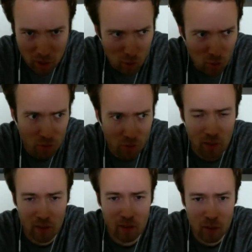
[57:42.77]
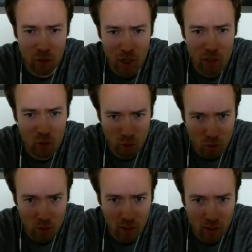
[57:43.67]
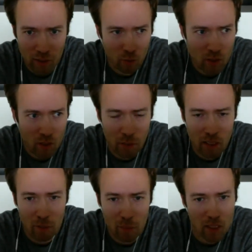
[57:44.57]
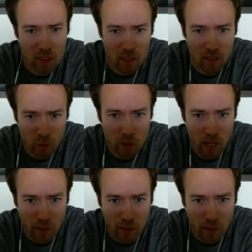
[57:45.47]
Use the fucking tried and true thing. Like, what's the big company selling? Use that.